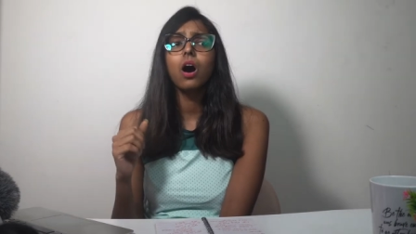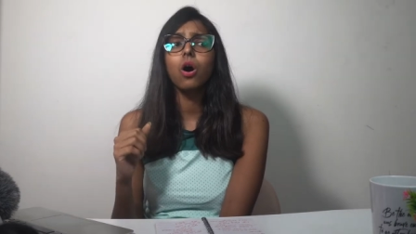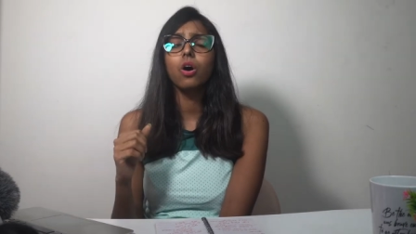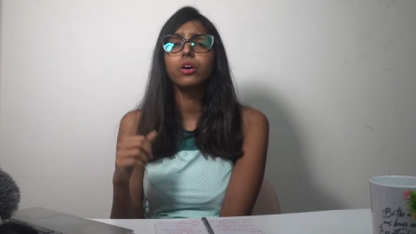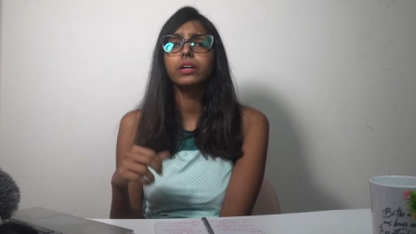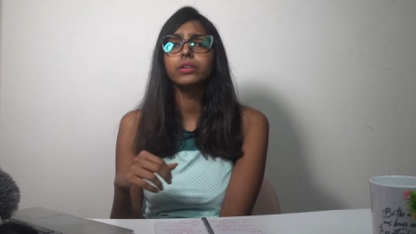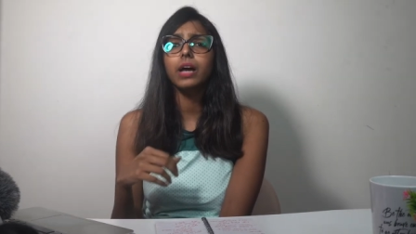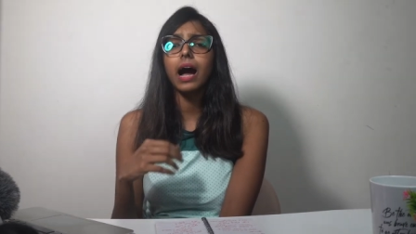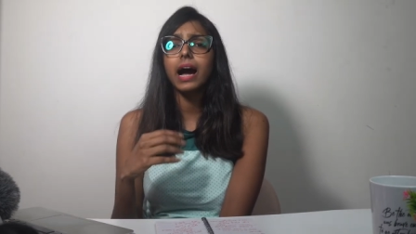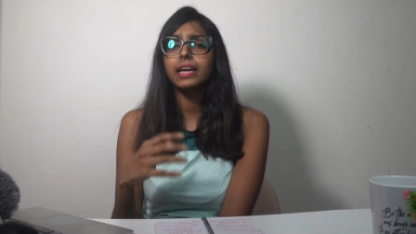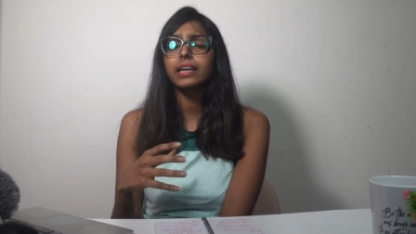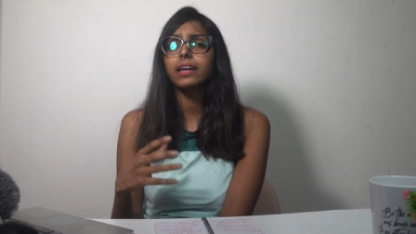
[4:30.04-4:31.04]
Or
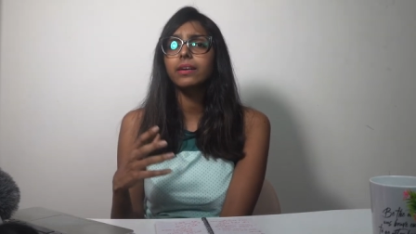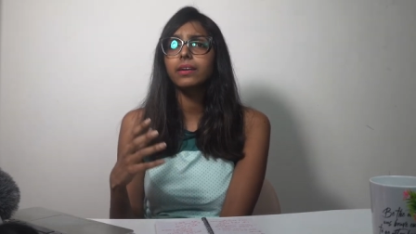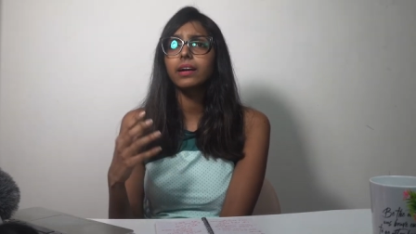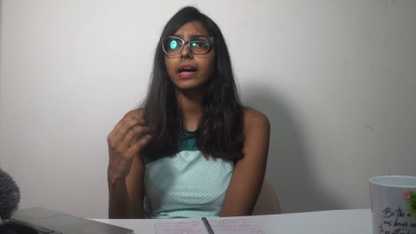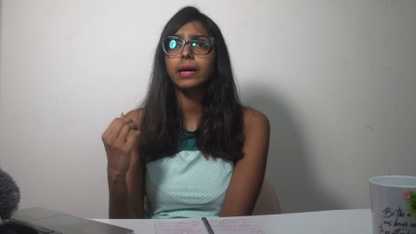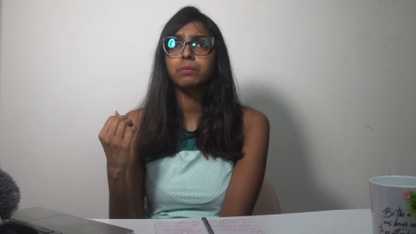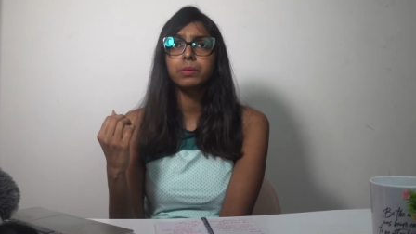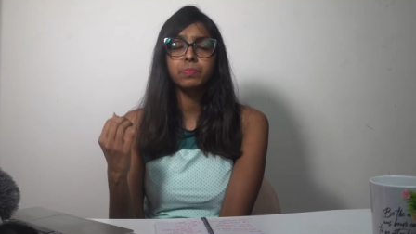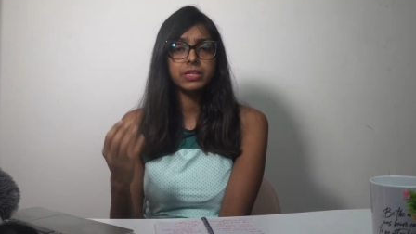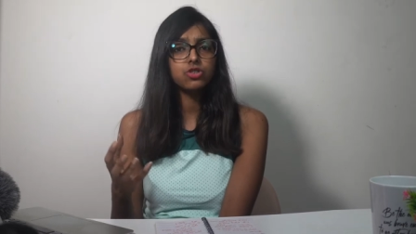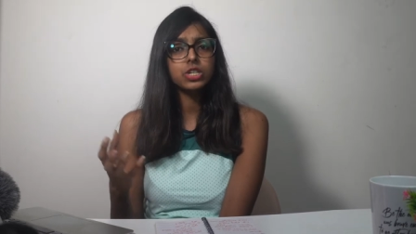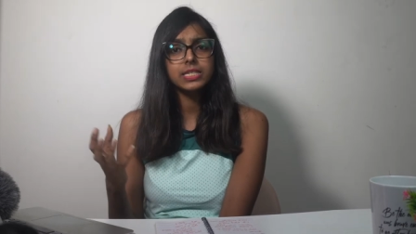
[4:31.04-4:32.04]
I am a
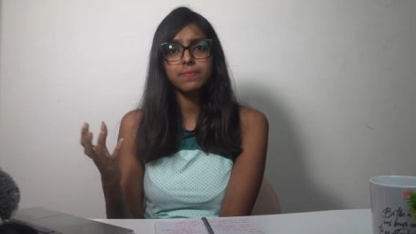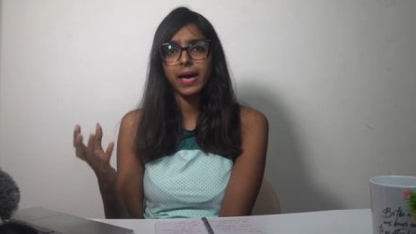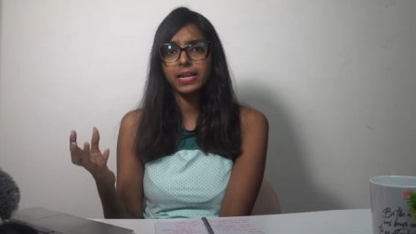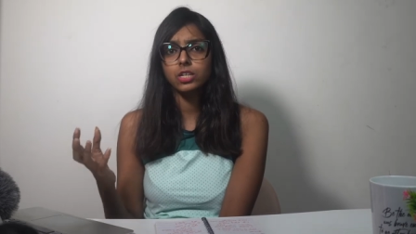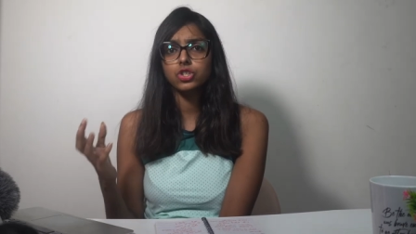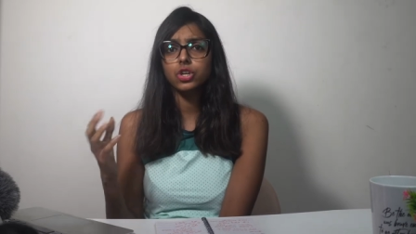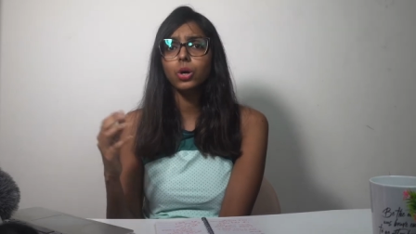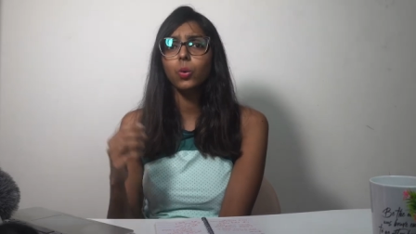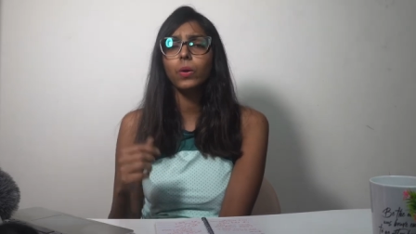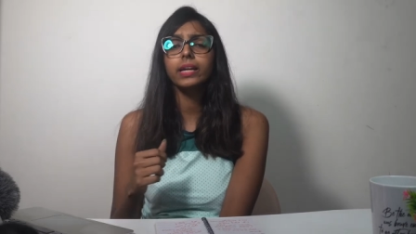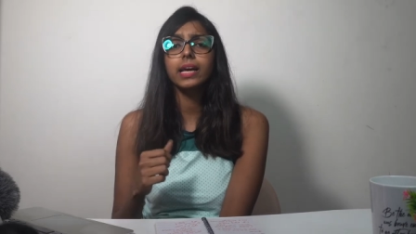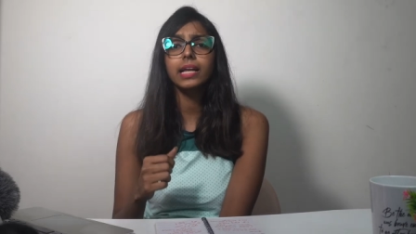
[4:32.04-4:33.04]
Pinterest manager who
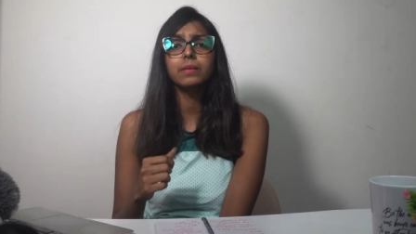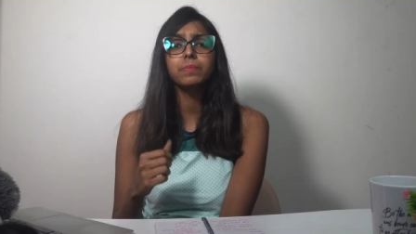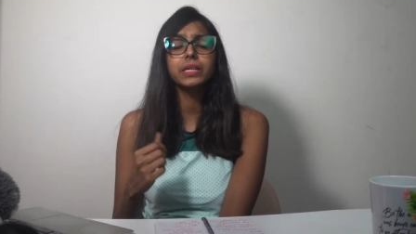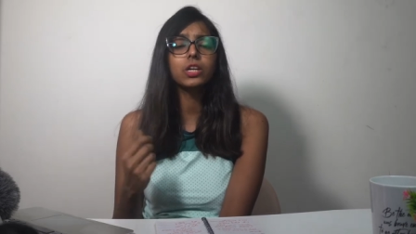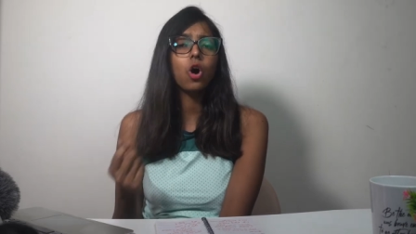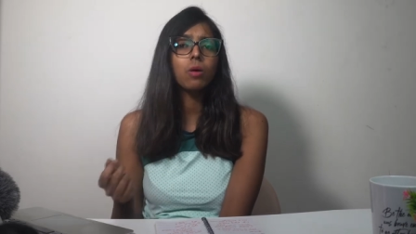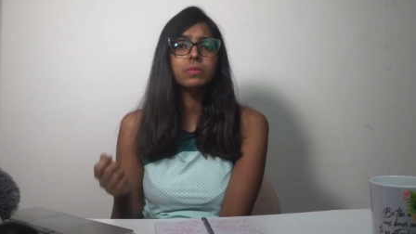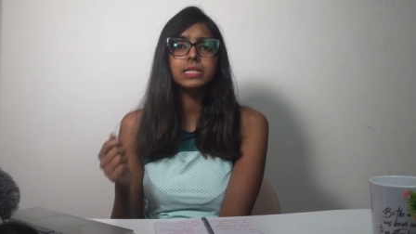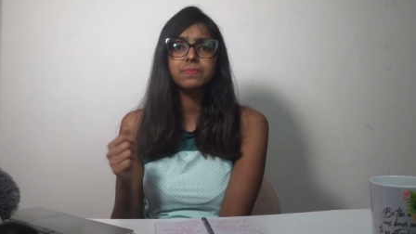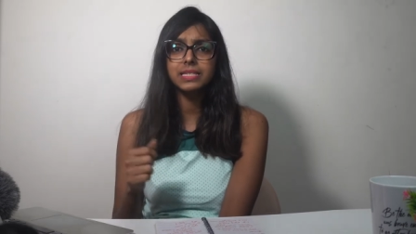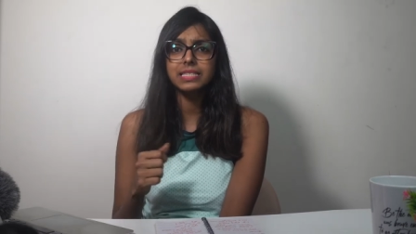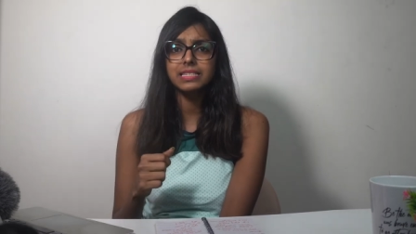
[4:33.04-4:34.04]
can help e commerce
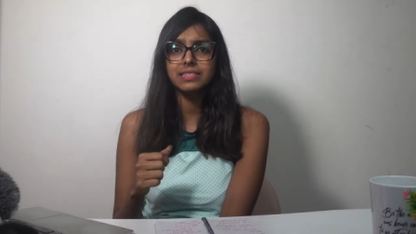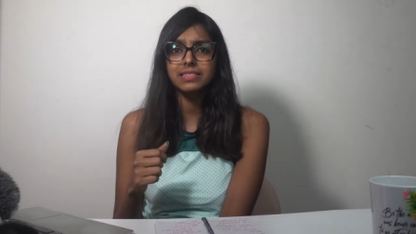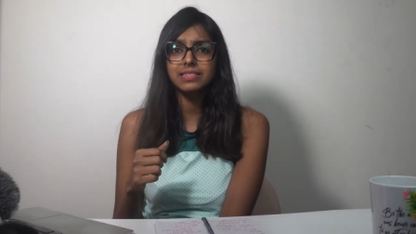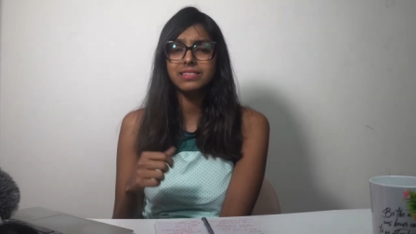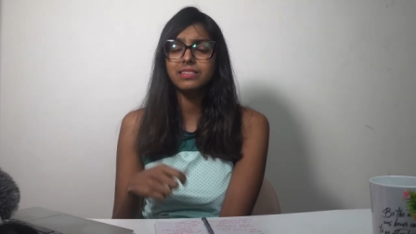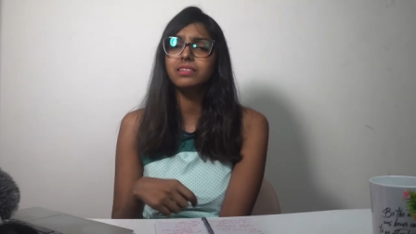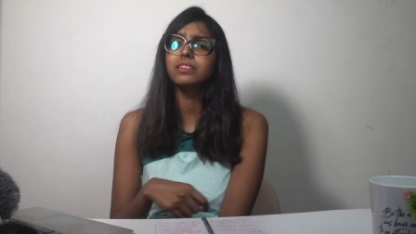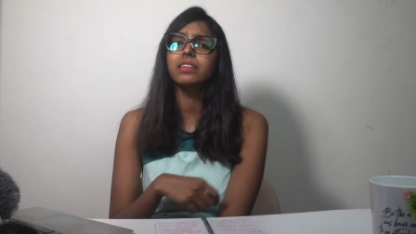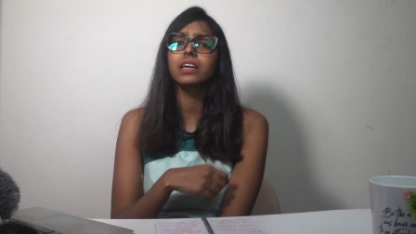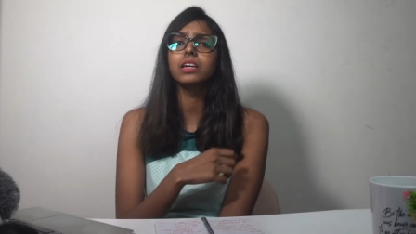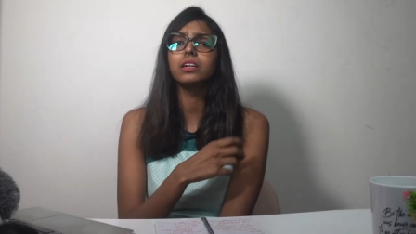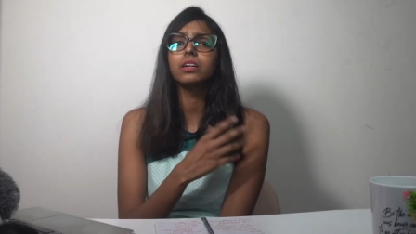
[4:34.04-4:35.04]
businesses turn
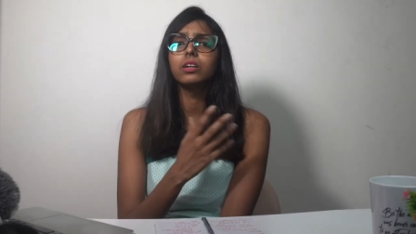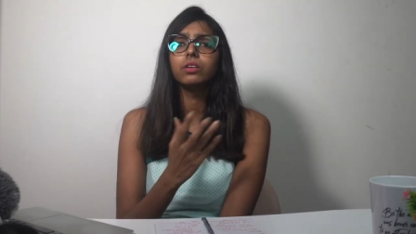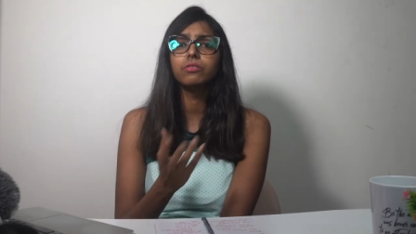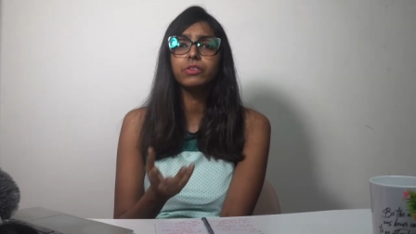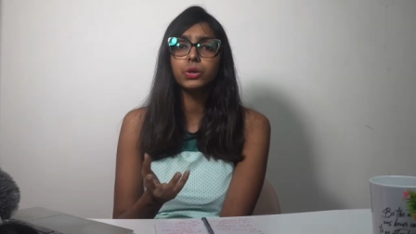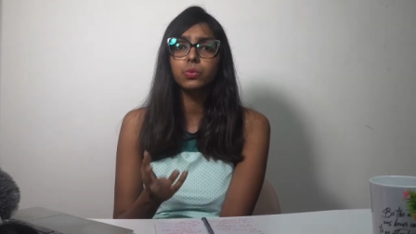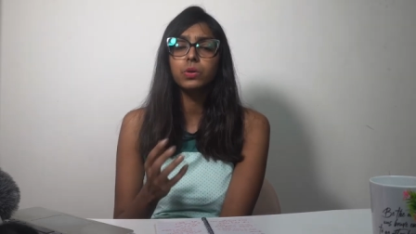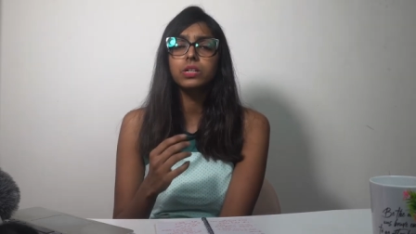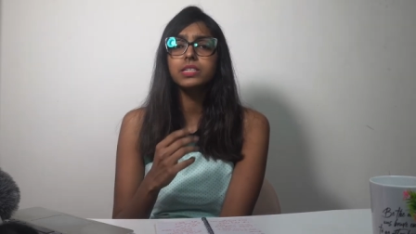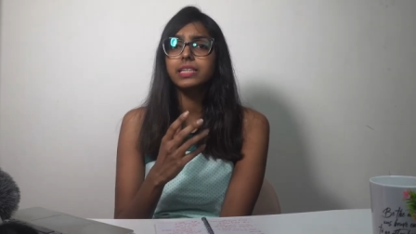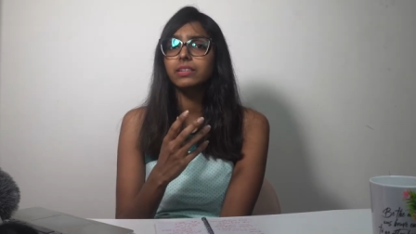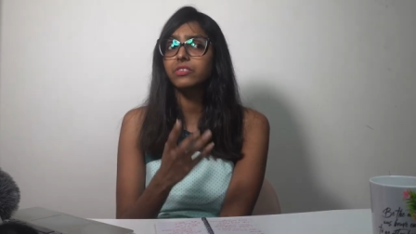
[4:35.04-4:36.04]
their
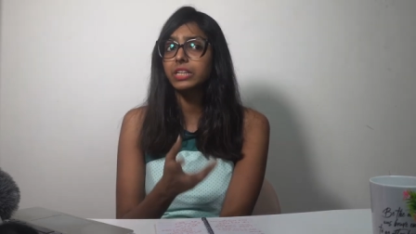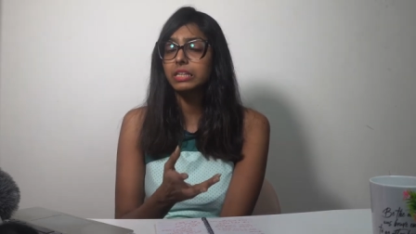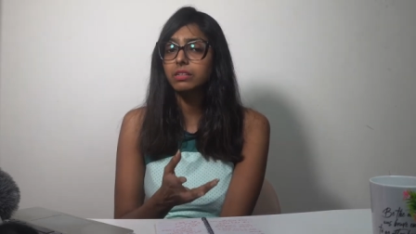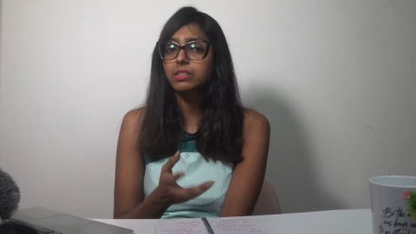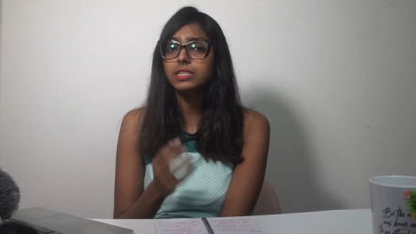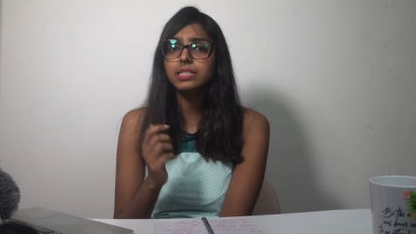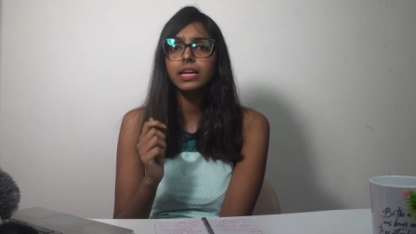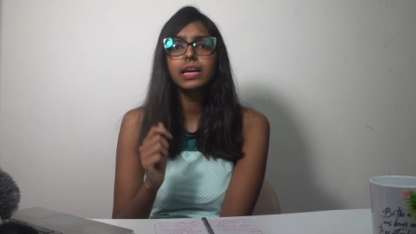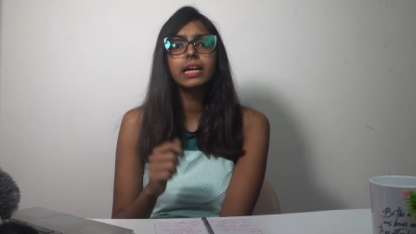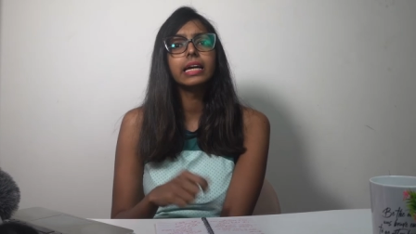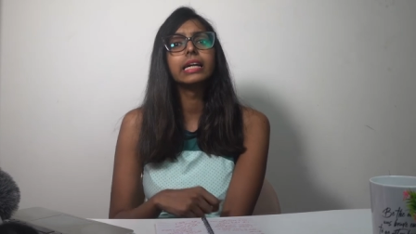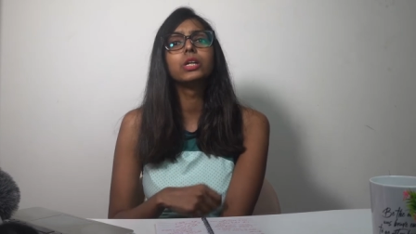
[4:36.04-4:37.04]
viewers and readers
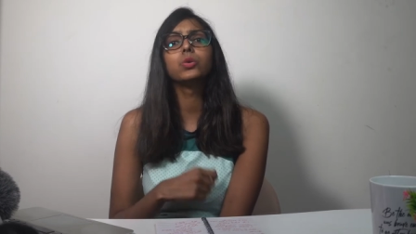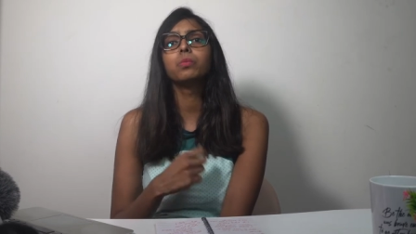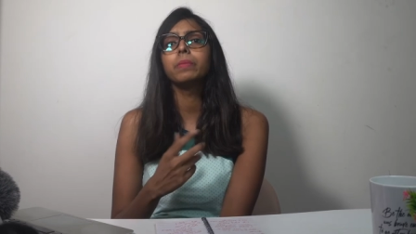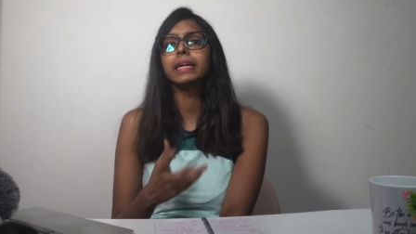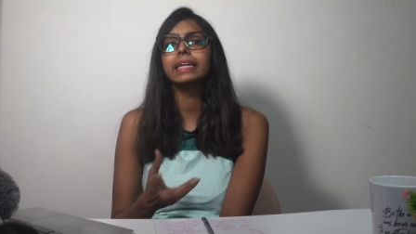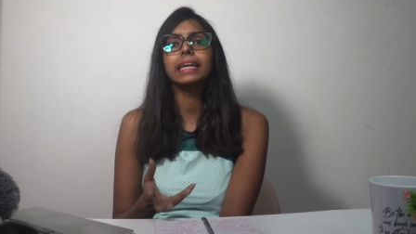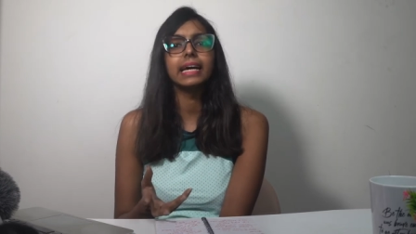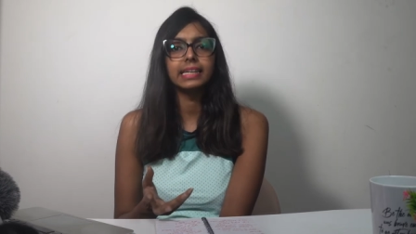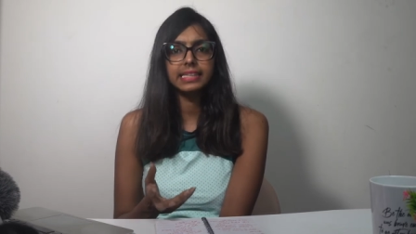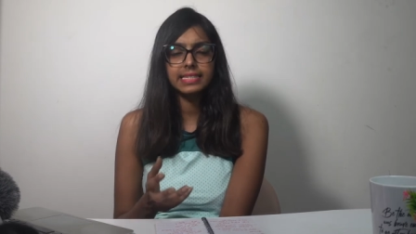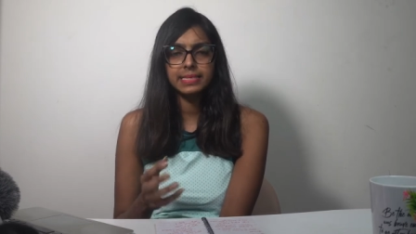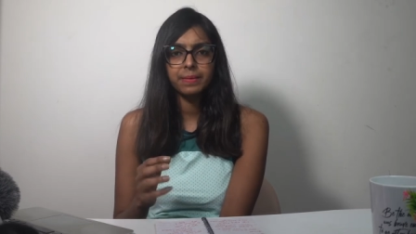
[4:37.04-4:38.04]
into paid
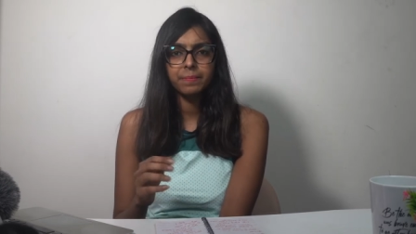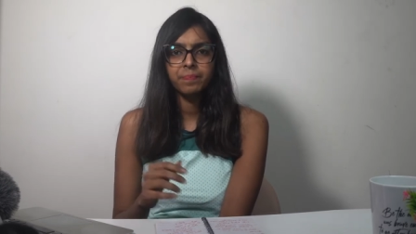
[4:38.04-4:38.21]
clients.